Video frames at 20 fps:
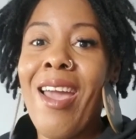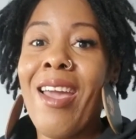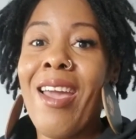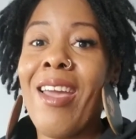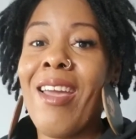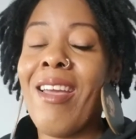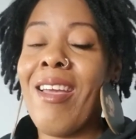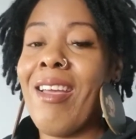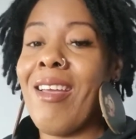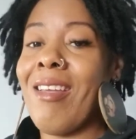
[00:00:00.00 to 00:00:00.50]

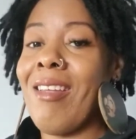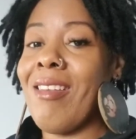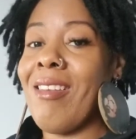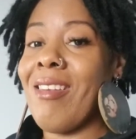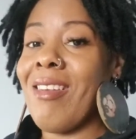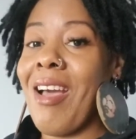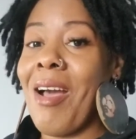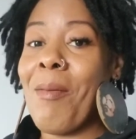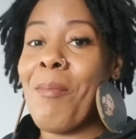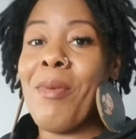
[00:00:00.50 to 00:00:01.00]

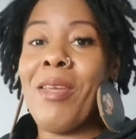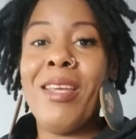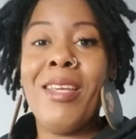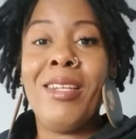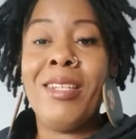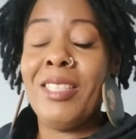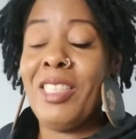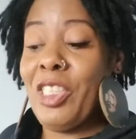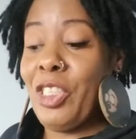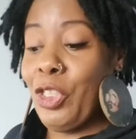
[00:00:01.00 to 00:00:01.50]
and I'm here
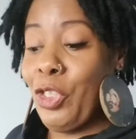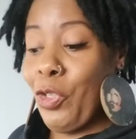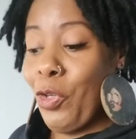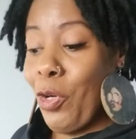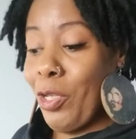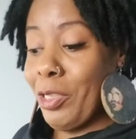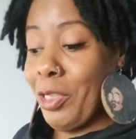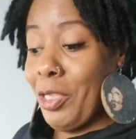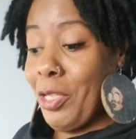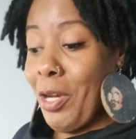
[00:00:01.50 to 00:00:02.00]
to just
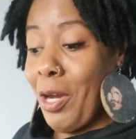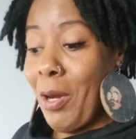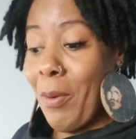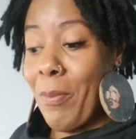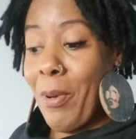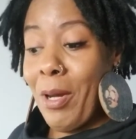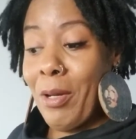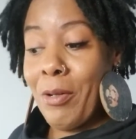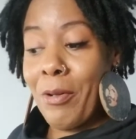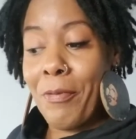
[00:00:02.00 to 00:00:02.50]
talk to y'all
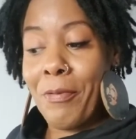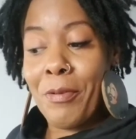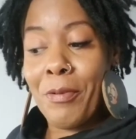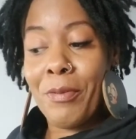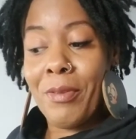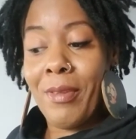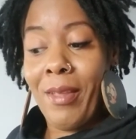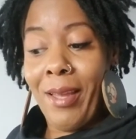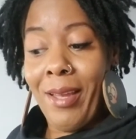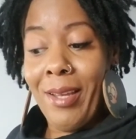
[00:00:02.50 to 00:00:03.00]
about a few
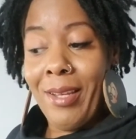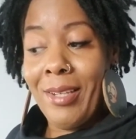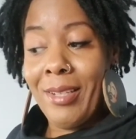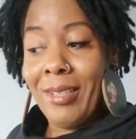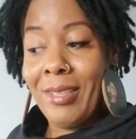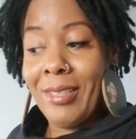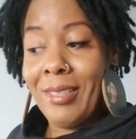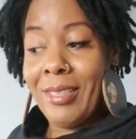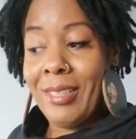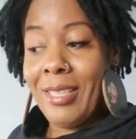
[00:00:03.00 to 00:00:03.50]

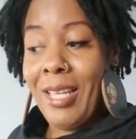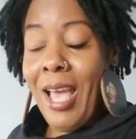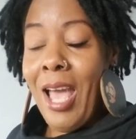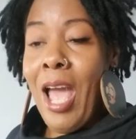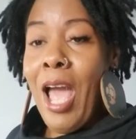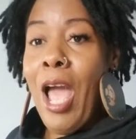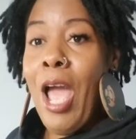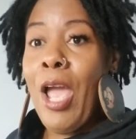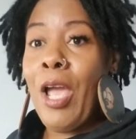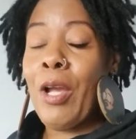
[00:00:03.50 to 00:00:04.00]
things,
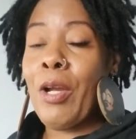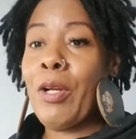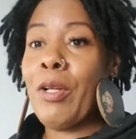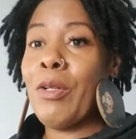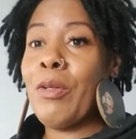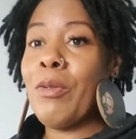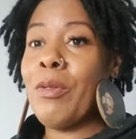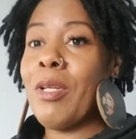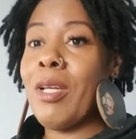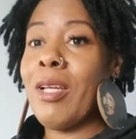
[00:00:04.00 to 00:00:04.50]

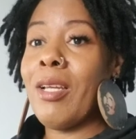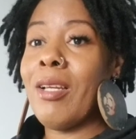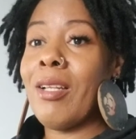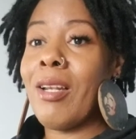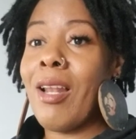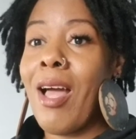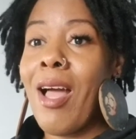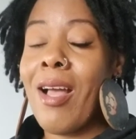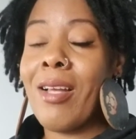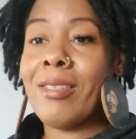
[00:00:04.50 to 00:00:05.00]
including
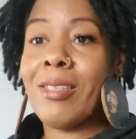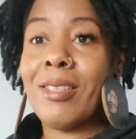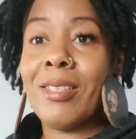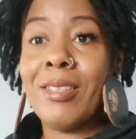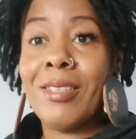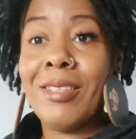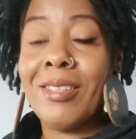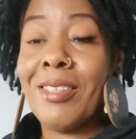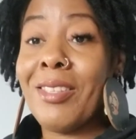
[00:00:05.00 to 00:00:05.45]
lashes.